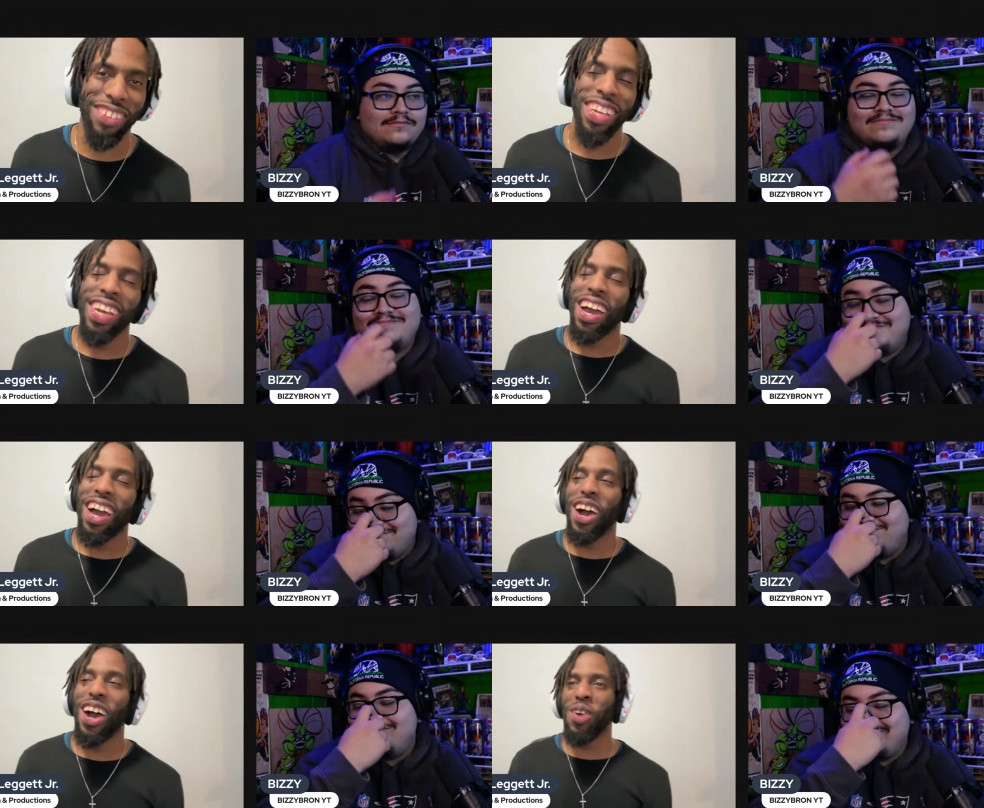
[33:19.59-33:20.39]
Speaker 1: Mm-hmm.
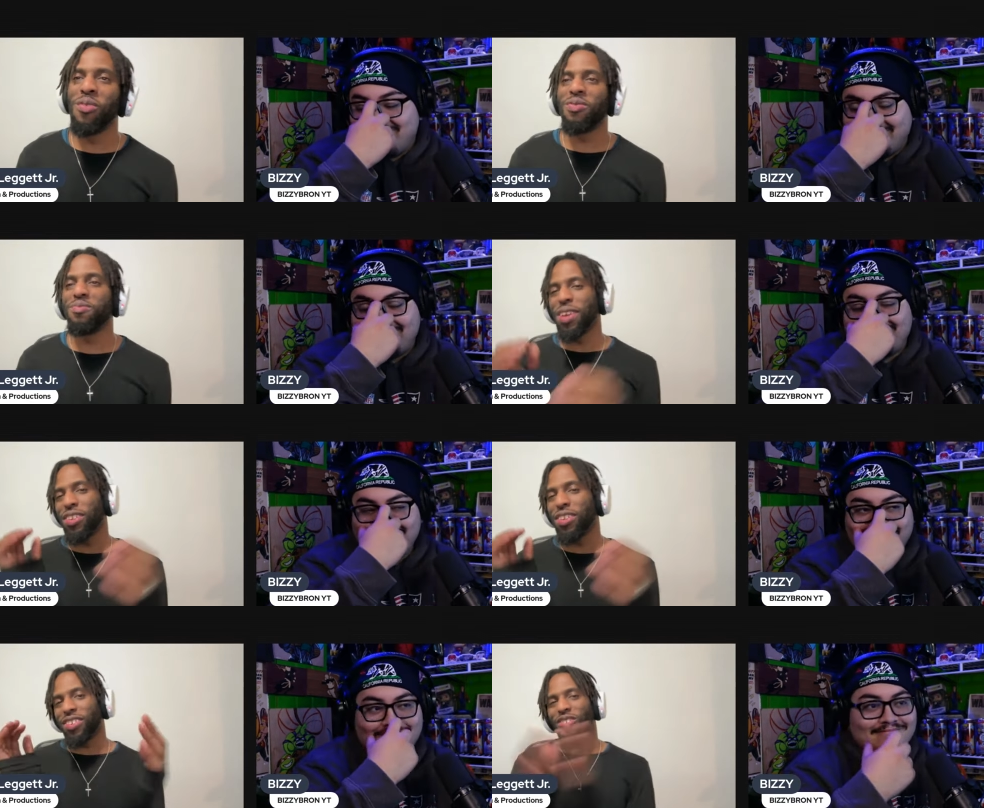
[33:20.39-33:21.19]
Um, Bizzy,
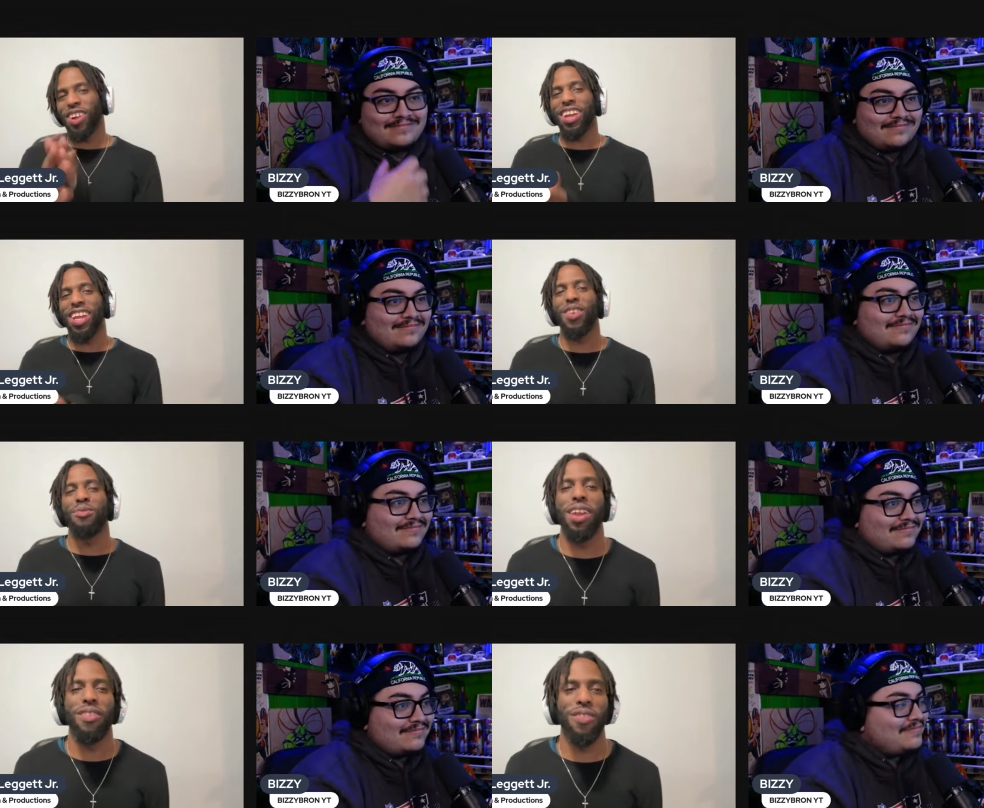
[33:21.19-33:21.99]
where can everybody
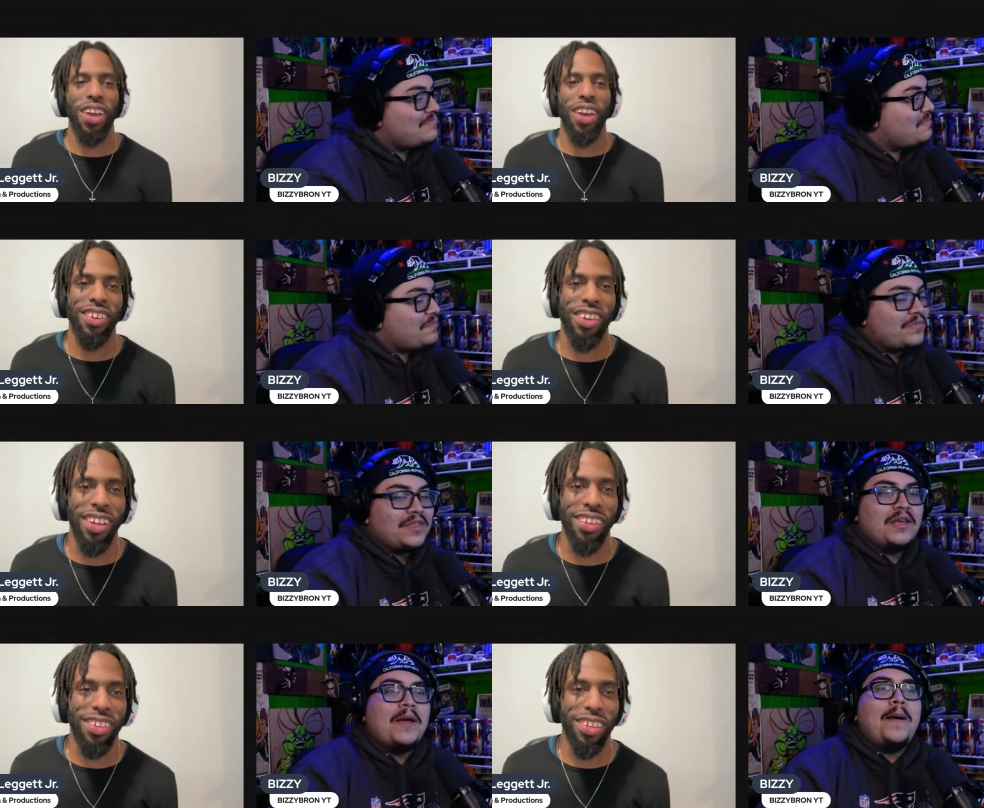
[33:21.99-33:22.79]
find your
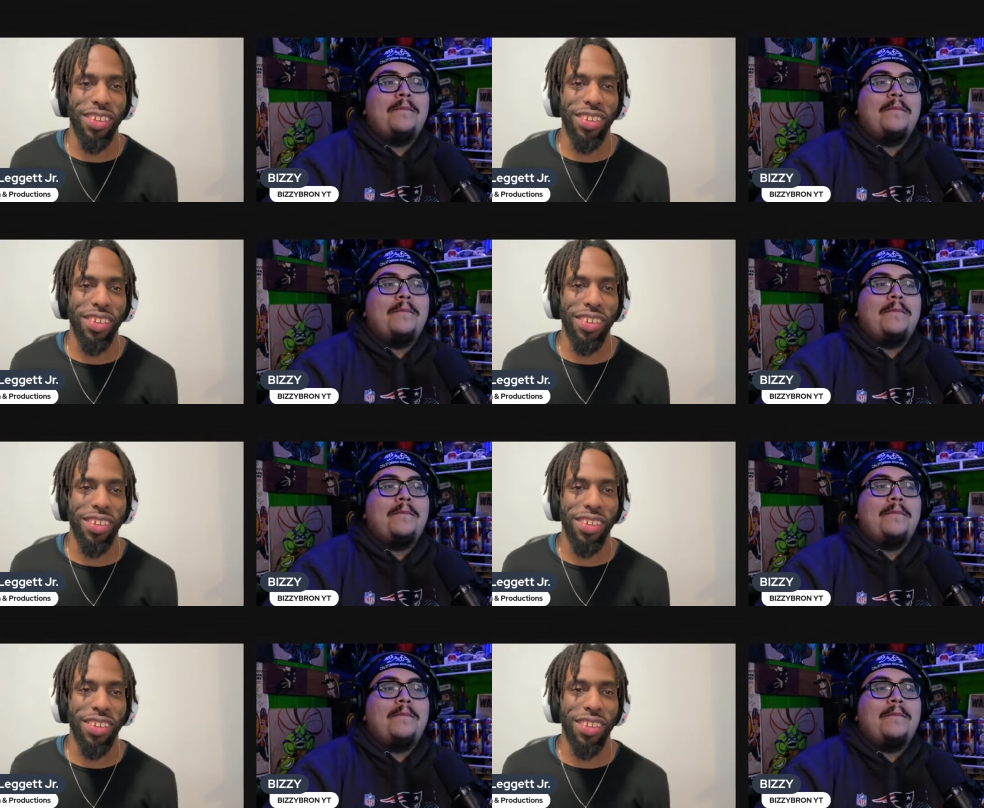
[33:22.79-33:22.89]
content, man?